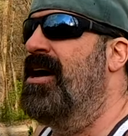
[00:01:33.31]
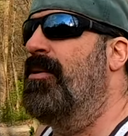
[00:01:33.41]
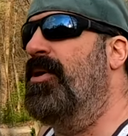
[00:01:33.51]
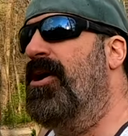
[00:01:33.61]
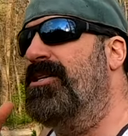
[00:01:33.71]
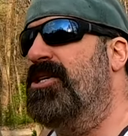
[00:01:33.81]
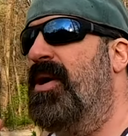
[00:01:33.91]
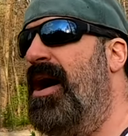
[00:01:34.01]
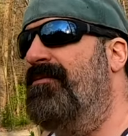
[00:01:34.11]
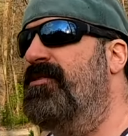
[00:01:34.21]
And we also
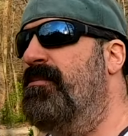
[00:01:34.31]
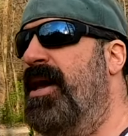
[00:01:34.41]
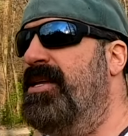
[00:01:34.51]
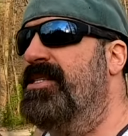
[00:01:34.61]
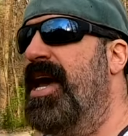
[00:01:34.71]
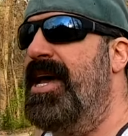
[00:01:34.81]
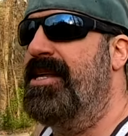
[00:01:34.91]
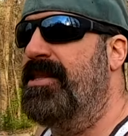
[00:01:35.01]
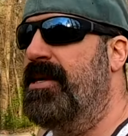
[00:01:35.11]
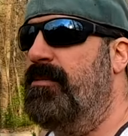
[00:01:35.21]
have to
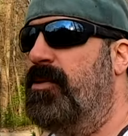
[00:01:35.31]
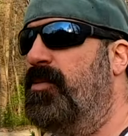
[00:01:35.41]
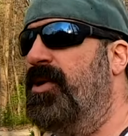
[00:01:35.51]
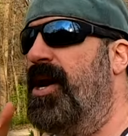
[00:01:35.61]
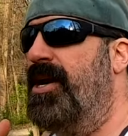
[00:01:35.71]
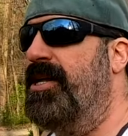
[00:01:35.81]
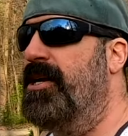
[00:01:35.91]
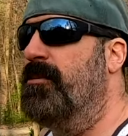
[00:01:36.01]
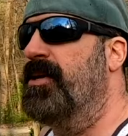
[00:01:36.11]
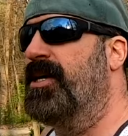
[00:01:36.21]
maintain them when we're not
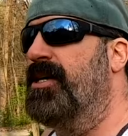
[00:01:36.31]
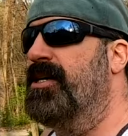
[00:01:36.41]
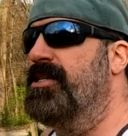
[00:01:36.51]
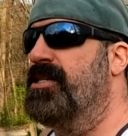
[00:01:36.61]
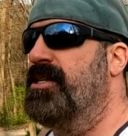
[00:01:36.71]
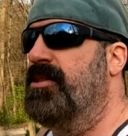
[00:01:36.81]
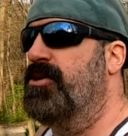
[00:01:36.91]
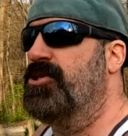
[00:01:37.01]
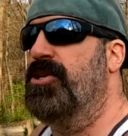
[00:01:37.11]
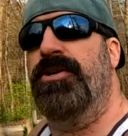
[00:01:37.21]
here, because
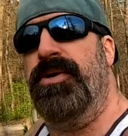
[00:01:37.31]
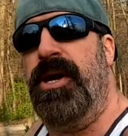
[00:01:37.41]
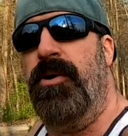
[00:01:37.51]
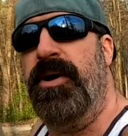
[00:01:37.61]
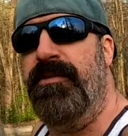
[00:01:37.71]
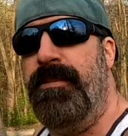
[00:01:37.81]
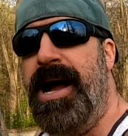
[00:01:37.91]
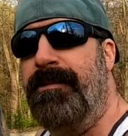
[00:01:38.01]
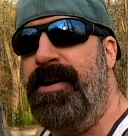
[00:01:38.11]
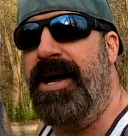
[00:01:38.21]
those of you who don't know, we have a
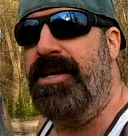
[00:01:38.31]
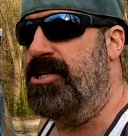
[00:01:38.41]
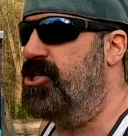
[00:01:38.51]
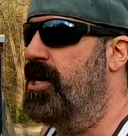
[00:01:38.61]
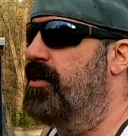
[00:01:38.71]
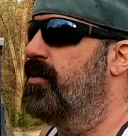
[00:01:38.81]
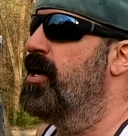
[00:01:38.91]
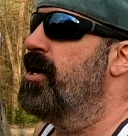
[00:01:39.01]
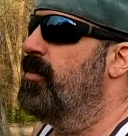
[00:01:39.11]
backpacking channel.